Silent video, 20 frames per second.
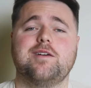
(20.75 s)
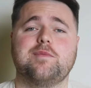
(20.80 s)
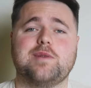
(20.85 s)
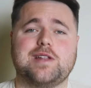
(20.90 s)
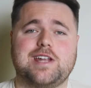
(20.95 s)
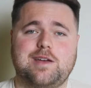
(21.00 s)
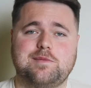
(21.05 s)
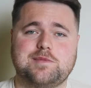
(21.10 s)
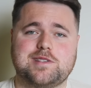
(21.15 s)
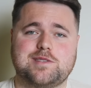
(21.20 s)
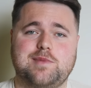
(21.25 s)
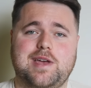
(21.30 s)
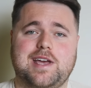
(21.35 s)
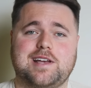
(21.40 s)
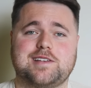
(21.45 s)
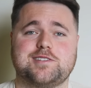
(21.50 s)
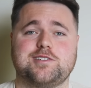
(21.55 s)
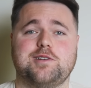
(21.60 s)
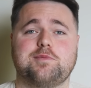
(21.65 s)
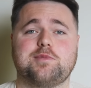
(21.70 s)
My name's
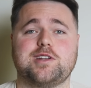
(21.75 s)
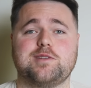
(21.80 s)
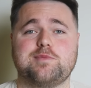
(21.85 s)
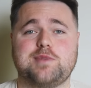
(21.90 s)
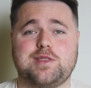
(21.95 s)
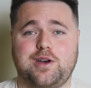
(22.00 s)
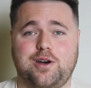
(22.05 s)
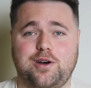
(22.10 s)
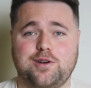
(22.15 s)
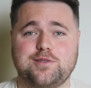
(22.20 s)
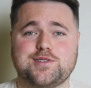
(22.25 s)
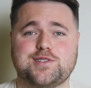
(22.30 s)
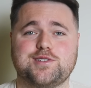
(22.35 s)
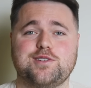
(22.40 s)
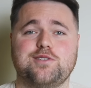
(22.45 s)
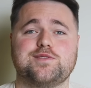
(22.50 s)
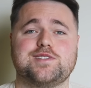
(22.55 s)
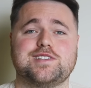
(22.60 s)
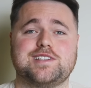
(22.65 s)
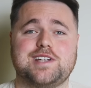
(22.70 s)
Max, and I'm going to be the host
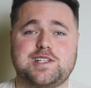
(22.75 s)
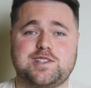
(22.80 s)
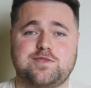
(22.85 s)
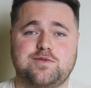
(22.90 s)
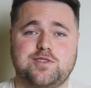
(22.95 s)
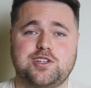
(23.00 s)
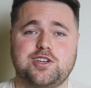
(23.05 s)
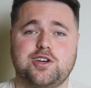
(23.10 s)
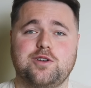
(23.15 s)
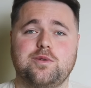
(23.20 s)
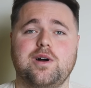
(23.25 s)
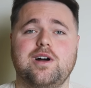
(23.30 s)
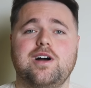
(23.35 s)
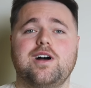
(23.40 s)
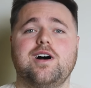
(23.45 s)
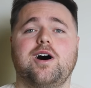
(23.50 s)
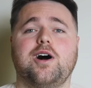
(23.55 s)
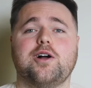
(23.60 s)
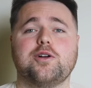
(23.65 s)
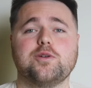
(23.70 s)
of today's video.
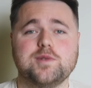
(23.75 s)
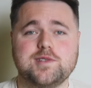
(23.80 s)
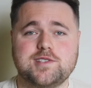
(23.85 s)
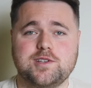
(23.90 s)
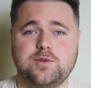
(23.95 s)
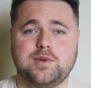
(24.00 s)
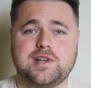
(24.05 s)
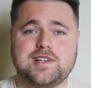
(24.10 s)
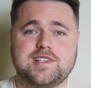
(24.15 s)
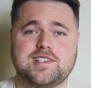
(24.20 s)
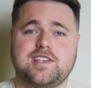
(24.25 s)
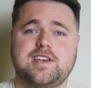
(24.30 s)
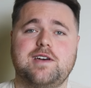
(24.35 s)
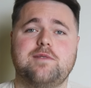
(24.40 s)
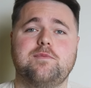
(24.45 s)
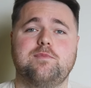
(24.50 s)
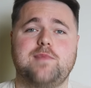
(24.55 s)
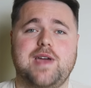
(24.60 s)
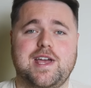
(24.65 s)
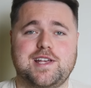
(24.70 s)
I also want to say
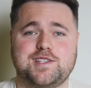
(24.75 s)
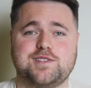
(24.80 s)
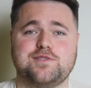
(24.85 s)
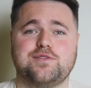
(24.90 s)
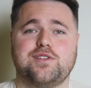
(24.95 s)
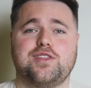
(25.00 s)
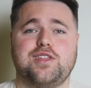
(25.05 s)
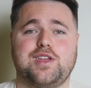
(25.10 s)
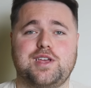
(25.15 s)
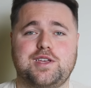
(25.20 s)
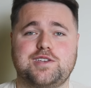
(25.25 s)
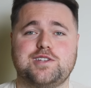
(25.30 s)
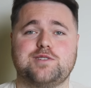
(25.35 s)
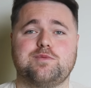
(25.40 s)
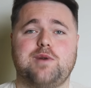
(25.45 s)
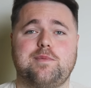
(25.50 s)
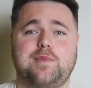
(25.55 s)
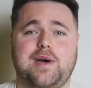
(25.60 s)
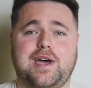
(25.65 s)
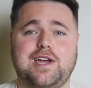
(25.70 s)
a massive thank you to
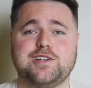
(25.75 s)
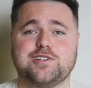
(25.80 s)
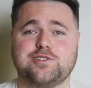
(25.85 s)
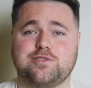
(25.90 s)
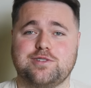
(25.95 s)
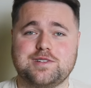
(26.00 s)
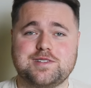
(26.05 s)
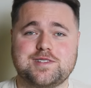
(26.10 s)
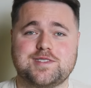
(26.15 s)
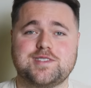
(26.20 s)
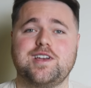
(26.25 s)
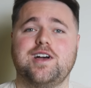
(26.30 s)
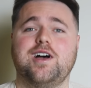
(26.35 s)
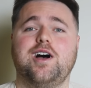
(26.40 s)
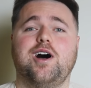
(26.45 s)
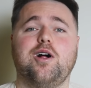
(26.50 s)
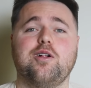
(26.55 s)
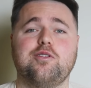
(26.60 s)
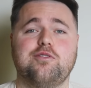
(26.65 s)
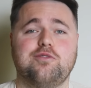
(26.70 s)
my patrons.
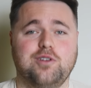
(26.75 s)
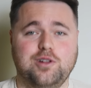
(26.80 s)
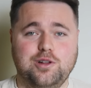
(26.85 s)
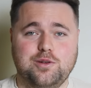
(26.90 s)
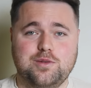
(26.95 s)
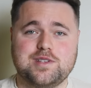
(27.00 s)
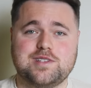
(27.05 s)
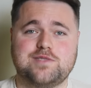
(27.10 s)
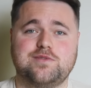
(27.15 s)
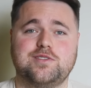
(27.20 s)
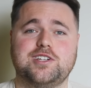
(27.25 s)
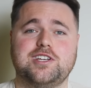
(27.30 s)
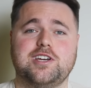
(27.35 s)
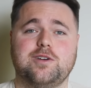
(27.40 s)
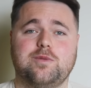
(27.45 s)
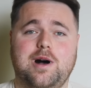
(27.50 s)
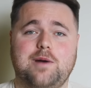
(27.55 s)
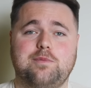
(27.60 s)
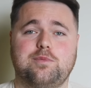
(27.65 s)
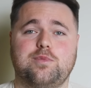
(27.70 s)
I'll follow this
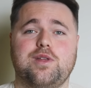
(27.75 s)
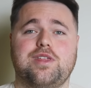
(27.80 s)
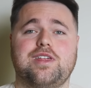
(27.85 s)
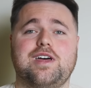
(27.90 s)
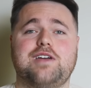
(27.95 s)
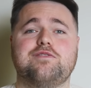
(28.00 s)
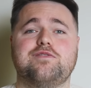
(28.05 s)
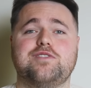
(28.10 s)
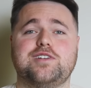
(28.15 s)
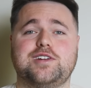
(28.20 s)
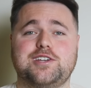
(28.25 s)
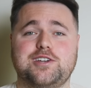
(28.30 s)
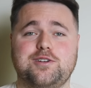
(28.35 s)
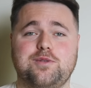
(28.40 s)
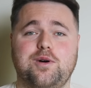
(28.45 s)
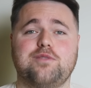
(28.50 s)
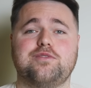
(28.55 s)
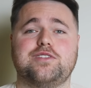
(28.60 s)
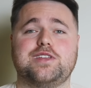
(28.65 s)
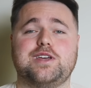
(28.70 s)
video up with a
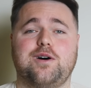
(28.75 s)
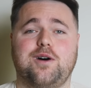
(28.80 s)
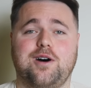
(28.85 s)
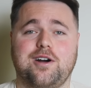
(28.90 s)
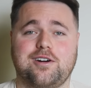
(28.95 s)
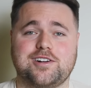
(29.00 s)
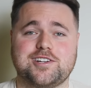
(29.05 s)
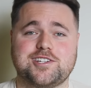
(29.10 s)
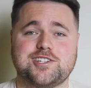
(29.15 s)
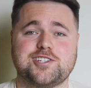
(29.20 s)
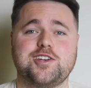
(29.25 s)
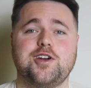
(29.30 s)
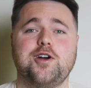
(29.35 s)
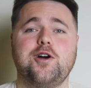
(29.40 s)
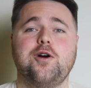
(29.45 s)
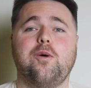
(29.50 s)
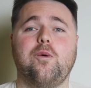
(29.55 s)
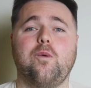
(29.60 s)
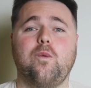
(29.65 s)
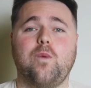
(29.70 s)
video of the Irish
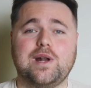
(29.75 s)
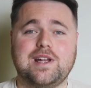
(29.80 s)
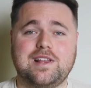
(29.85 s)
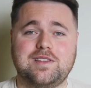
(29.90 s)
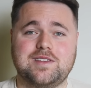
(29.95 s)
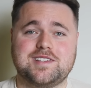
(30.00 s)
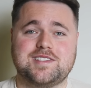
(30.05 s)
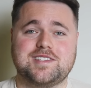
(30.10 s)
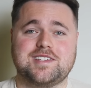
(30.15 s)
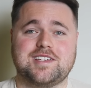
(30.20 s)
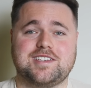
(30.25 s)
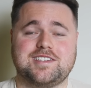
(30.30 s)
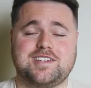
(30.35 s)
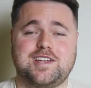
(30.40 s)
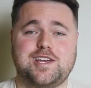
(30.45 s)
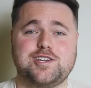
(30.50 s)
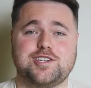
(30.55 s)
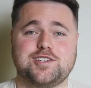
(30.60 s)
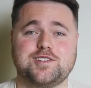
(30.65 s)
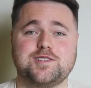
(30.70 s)
winning the Six
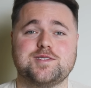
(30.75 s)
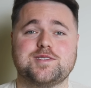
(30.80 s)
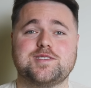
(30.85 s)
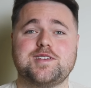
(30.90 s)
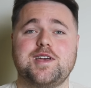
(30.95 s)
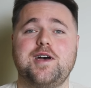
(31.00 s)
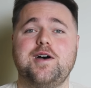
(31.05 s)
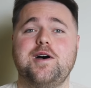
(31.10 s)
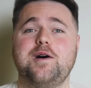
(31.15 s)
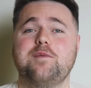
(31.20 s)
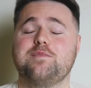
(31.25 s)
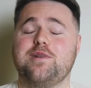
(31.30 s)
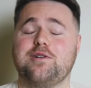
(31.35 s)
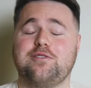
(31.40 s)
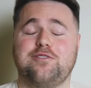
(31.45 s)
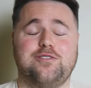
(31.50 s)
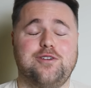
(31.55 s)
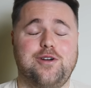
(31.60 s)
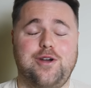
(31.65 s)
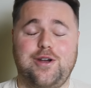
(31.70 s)
Nations,
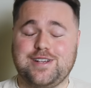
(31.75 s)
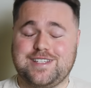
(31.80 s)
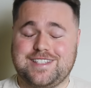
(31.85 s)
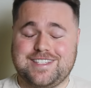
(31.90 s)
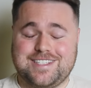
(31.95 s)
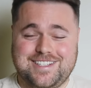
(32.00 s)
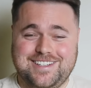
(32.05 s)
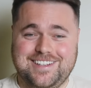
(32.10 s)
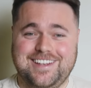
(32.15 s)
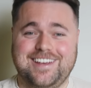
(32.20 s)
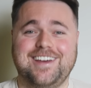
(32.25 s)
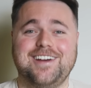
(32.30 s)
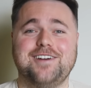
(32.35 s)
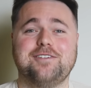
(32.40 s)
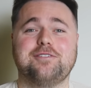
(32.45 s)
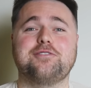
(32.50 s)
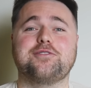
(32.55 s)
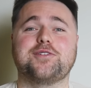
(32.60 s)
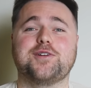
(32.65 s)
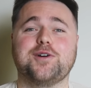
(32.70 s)
but first,
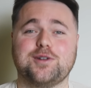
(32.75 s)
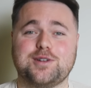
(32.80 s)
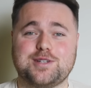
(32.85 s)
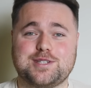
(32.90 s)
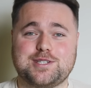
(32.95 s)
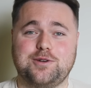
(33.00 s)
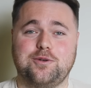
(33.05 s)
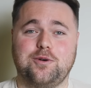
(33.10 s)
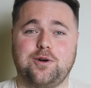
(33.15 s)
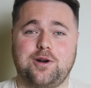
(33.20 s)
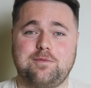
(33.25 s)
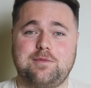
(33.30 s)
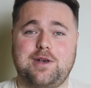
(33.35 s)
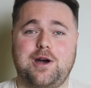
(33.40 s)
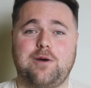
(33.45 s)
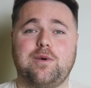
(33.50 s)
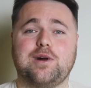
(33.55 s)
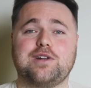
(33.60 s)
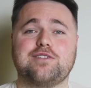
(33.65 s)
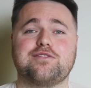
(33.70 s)
we've got to talk
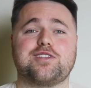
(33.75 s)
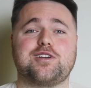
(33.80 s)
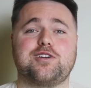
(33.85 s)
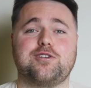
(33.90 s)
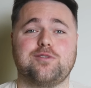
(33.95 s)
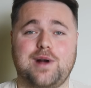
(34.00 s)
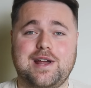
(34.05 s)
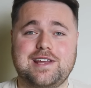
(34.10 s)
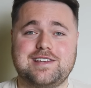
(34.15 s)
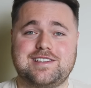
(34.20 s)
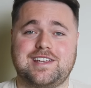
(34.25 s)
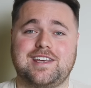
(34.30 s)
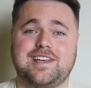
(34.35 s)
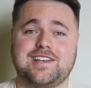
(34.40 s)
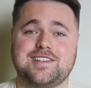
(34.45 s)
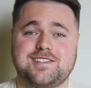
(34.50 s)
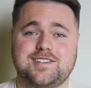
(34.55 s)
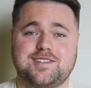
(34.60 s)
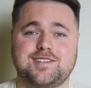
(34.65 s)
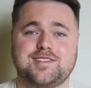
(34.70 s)
about one of the great
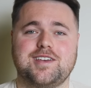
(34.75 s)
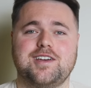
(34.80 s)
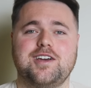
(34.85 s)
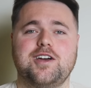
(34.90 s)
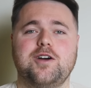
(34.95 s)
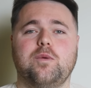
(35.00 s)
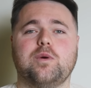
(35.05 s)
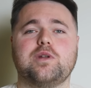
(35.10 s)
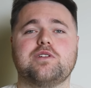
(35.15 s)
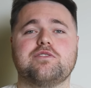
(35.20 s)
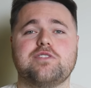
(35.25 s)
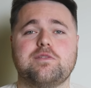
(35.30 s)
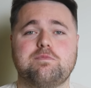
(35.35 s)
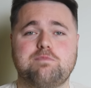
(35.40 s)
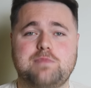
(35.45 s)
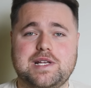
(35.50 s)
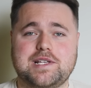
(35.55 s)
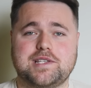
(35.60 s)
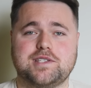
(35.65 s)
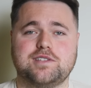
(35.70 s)
tests, one of the
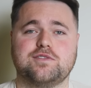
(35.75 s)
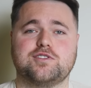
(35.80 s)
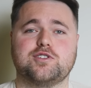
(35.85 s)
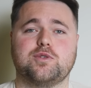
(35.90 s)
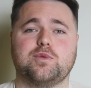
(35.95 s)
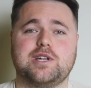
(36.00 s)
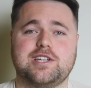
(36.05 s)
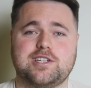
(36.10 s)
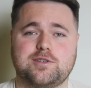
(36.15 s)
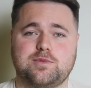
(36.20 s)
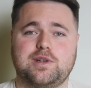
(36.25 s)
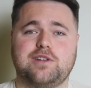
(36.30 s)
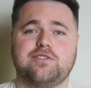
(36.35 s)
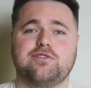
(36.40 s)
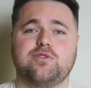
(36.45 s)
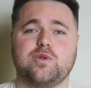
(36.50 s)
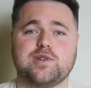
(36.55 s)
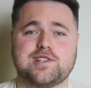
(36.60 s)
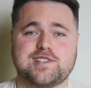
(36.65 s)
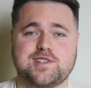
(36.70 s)
best of
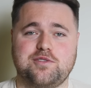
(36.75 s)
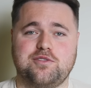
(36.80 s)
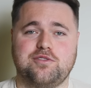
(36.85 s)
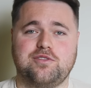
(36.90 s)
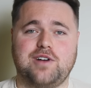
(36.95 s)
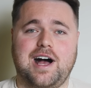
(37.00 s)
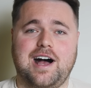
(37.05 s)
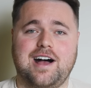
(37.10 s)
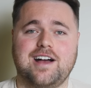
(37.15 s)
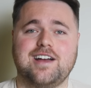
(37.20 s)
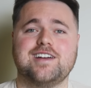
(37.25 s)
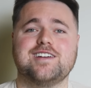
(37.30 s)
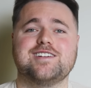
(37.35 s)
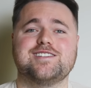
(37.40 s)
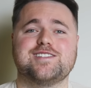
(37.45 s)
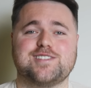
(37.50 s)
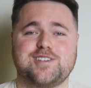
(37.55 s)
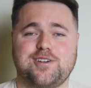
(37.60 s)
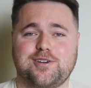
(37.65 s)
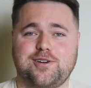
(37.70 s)
2024 so far.
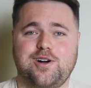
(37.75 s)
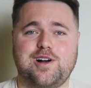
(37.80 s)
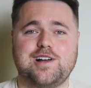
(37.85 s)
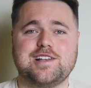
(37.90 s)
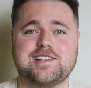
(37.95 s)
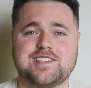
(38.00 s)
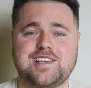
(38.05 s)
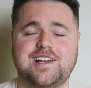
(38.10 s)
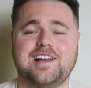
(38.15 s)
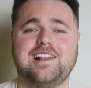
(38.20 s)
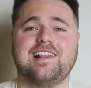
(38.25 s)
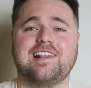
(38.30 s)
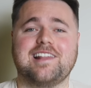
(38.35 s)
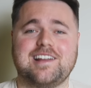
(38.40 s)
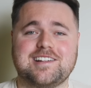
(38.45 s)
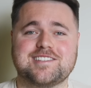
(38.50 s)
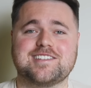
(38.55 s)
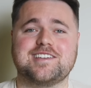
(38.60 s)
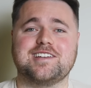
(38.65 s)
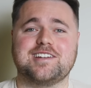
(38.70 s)
So guys,
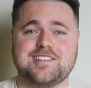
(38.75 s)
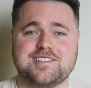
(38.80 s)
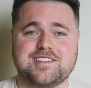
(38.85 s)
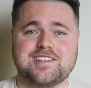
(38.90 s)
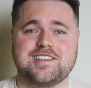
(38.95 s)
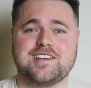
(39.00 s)
let's get into